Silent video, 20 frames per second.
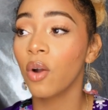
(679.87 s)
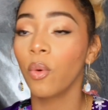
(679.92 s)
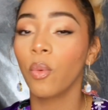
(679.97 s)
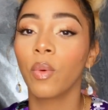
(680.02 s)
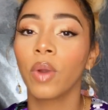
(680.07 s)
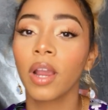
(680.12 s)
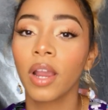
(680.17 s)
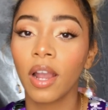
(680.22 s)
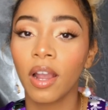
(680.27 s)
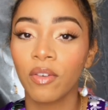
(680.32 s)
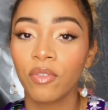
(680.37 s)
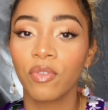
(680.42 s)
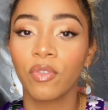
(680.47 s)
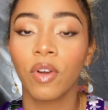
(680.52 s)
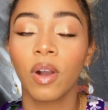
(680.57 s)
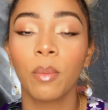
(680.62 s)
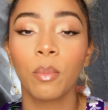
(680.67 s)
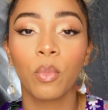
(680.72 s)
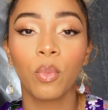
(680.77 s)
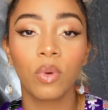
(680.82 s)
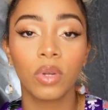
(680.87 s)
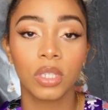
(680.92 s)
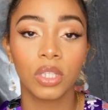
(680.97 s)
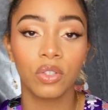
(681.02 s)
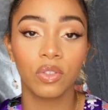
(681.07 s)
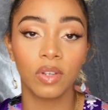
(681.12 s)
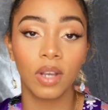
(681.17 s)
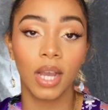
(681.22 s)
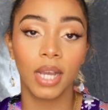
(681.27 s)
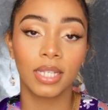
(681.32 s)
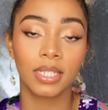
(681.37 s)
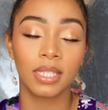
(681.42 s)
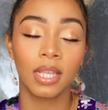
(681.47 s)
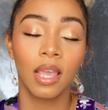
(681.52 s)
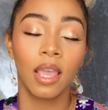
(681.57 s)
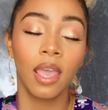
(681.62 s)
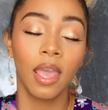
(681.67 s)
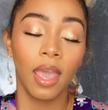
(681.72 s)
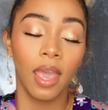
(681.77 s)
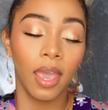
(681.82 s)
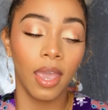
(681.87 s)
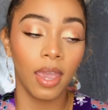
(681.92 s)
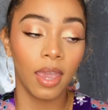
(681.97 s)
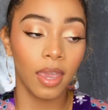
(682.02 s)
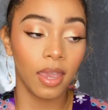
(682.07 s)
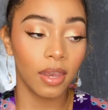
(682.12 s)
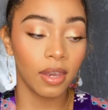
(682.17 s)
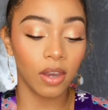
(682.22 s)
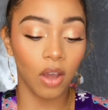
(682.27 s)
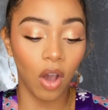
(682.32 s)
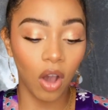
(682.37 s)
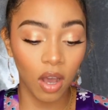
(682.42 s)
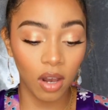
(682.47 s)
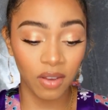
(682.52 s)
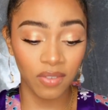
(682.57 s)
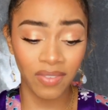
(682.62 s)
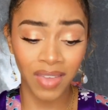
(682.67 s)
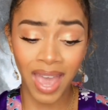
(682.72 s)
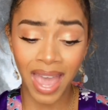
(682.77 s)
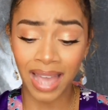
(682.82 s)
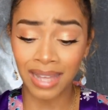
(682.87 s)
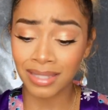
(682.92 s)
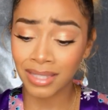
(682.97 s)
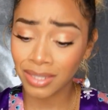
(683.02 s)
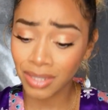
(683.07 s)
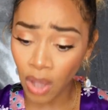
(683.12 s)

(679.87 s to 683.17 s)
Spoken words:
where I'm from with you guys and all of that.